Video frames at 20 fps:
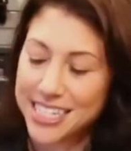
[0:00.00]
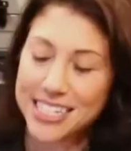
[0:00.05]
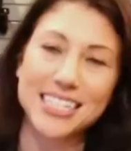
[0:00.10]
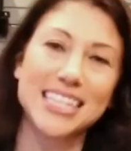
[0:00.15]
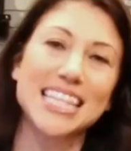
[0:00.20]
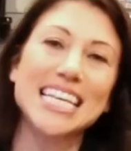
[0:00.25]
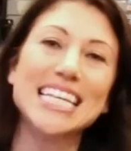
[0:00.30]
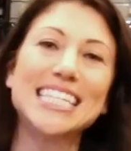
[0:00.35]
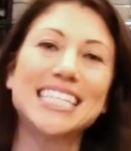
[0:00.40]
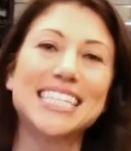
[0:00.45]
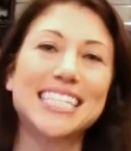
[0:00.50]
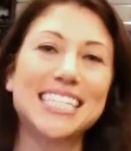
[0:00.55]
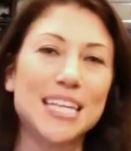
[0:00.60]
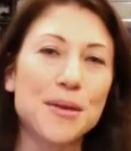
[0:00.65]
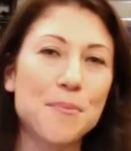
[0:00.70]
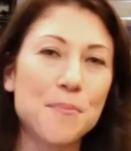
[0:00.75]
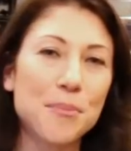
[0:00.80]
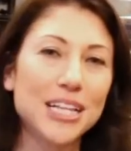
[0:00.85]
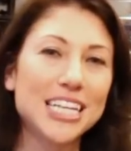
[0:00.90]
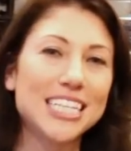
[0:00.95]
is the
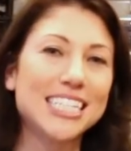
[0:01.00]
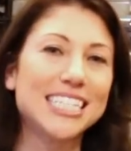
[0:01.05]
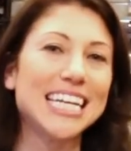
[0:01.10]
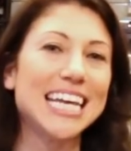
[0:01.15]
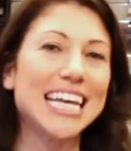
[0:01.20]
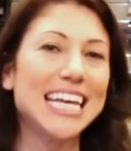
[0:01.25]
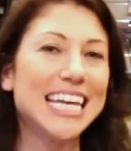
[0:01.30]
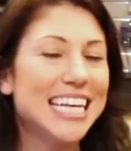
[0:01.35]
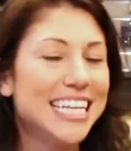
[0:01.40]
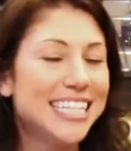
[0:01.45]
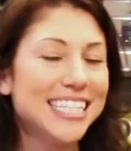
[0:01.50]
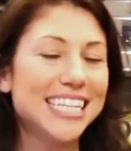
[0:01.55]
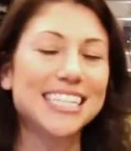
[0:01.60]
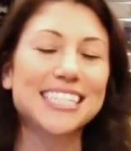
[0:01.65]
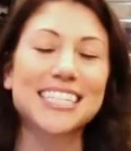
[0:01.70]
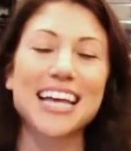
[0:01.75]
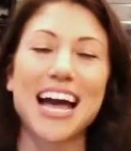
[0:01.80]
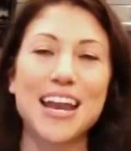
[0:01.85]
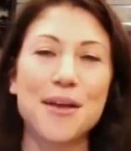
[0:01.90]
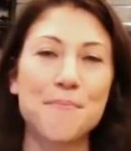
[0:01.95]
simplest,
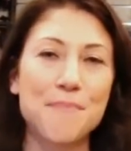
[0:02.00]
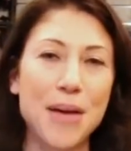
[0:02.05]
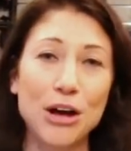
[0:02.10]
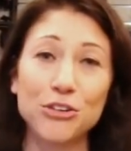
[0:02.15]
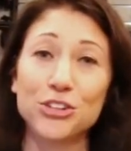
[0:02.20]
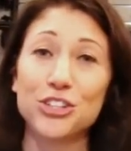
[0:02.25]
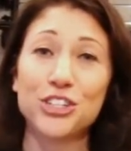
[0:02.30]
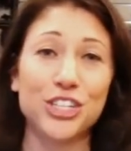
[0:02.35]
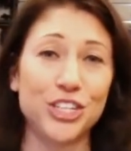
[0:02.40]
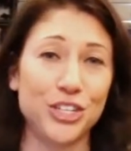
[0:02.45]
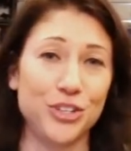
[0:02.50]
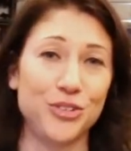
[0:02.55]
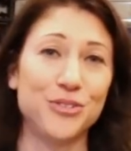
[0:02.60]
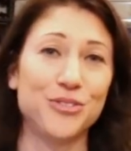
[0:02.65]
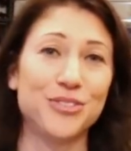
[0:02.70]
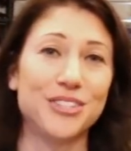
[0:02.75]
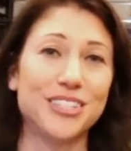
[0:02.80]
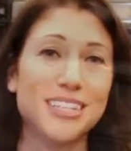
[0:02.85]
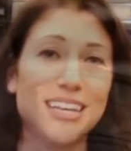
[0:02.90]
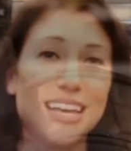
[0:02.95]
easiest kind of mount to
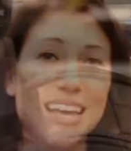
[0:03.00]
use.